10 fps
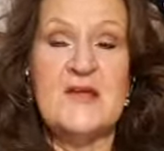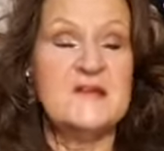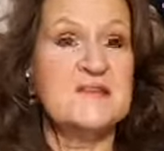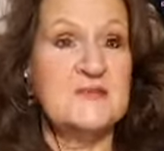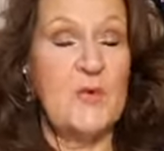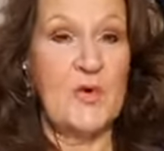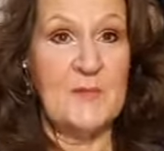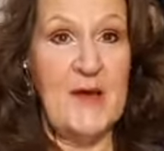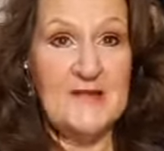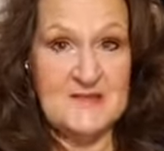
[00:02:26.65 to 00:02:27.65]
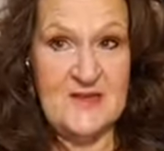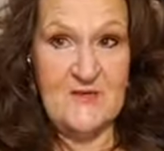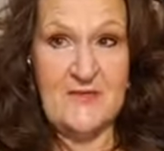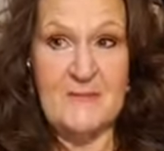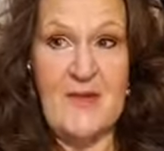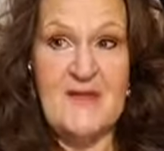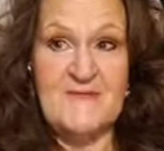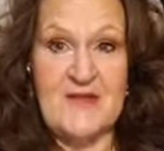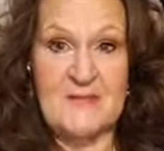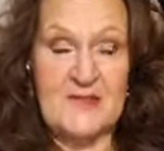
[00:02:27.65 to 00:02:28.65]
to support myself and my
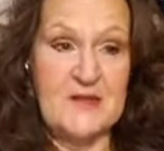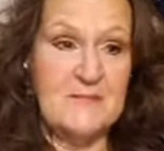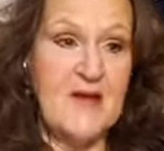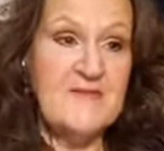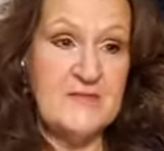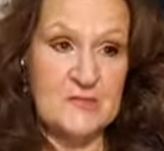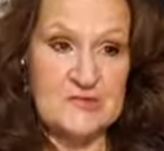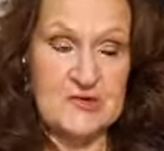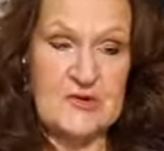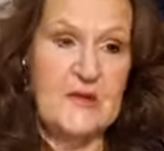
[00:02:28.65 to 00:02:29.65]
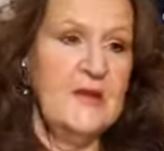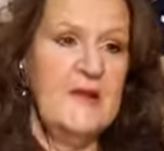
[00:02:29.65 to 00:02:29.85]
family and my future.